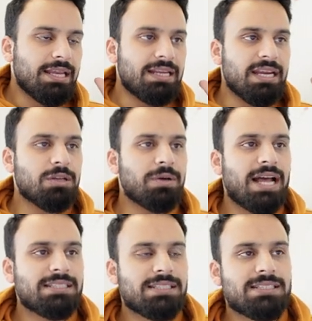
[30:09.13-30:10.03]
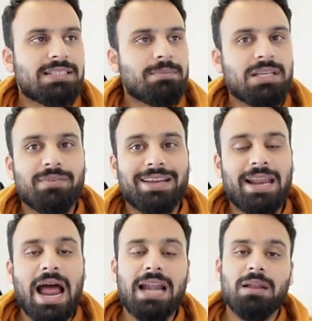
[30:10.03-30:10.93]
Native ads is something when an
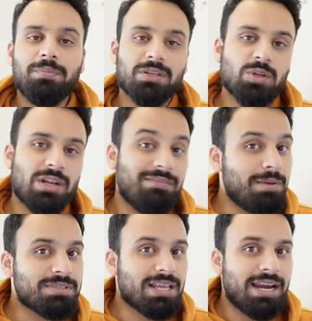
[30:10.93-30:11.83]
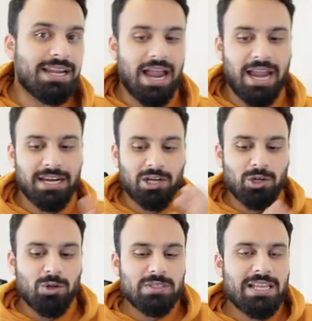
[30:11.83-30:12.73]
ad appears on a website and it
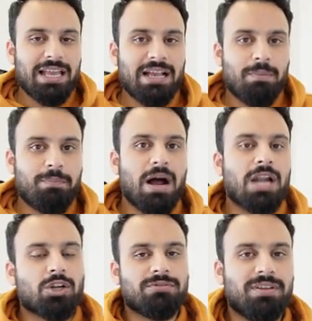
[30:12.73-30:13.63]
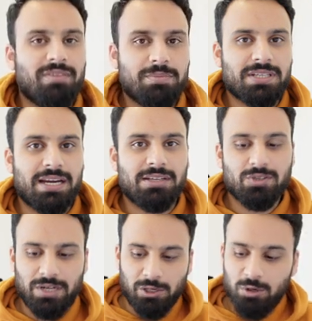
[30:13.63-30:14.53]
looks like a part of the website.
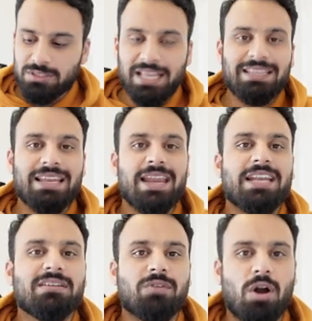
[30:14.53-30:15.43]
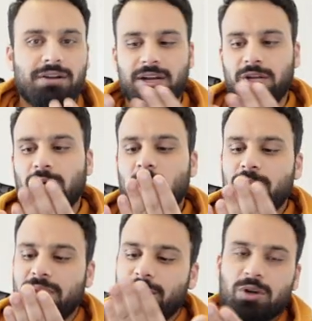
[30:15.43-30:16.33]
So it looks like the native content. You'll
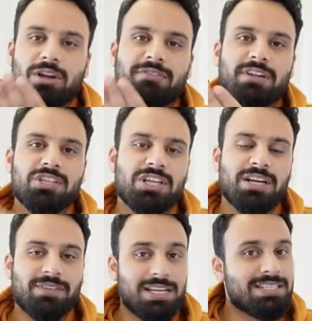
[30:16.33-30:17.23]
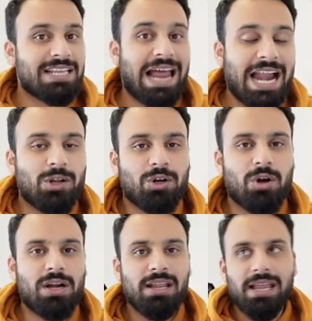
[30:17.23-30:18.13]
not be able to differentiate whether it's an ad or
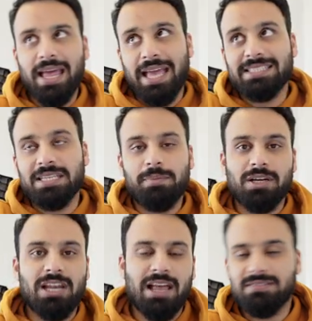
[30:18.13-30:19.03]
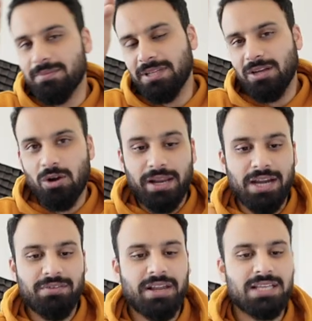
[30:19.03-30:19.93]
not, except it'll have something called
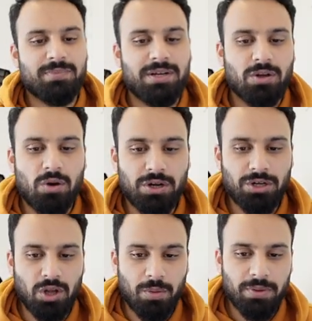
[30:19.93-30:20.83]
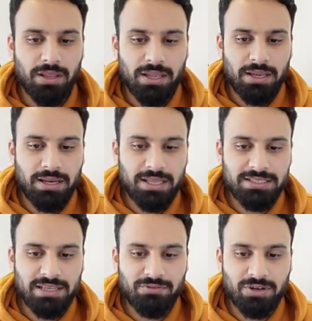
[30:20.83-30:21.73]
advertisement on top. Let's
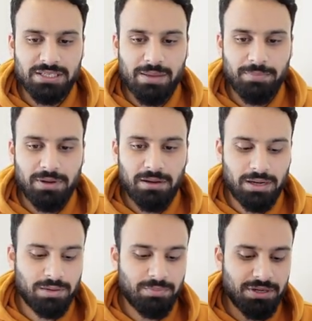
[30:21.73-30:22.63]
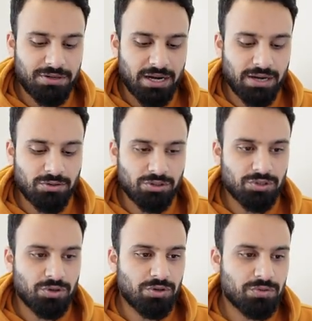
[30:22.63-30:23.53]
say, for example, let me try to
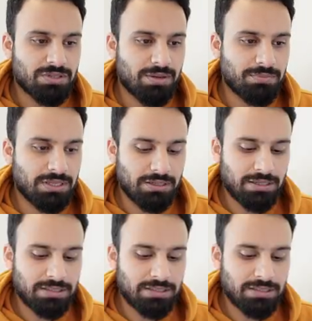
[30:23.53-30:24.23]
show you something.